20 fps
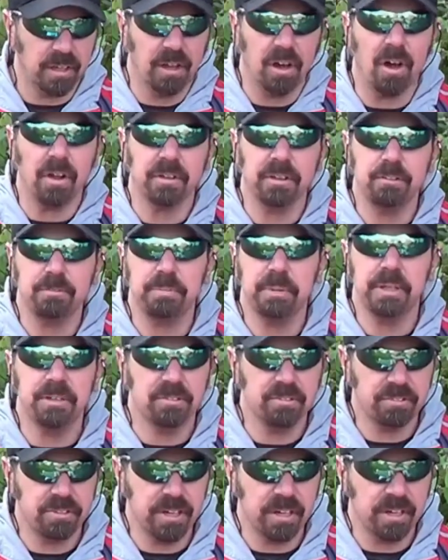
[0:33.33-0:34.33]
All these
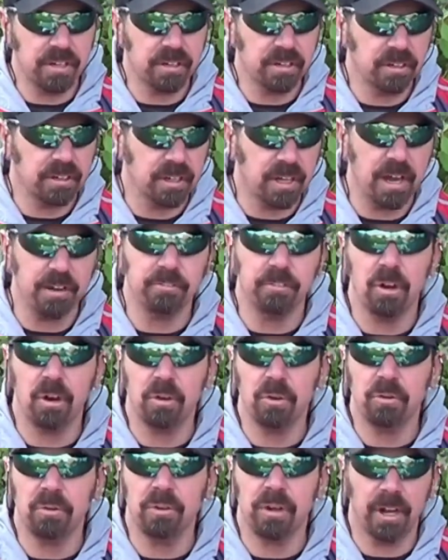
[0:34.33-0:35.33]
pieces here, I
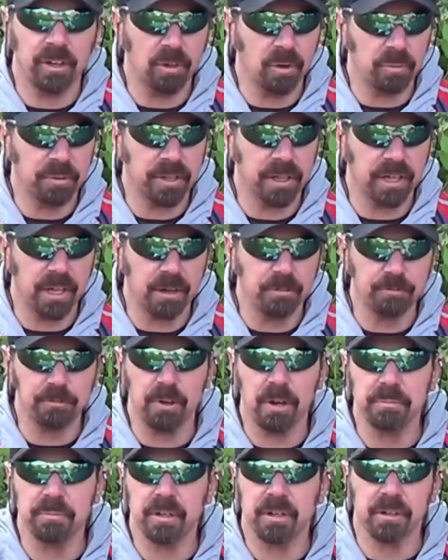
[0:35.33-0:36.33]
know where they come
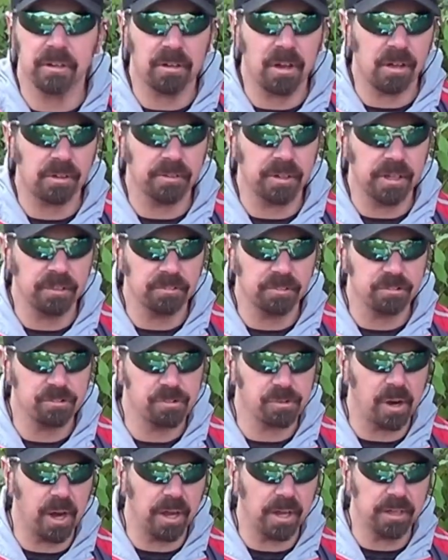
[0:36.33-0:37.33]
from. They're all nice and
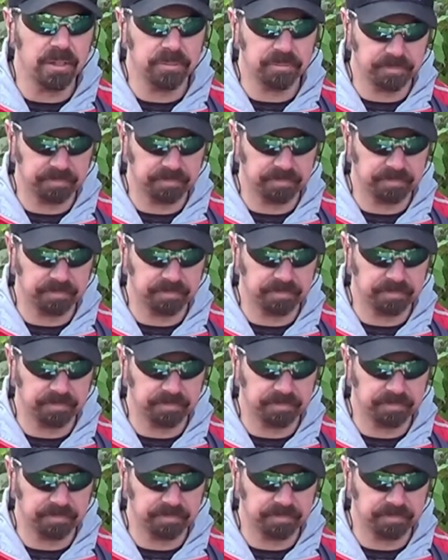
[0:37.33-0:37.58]
dry.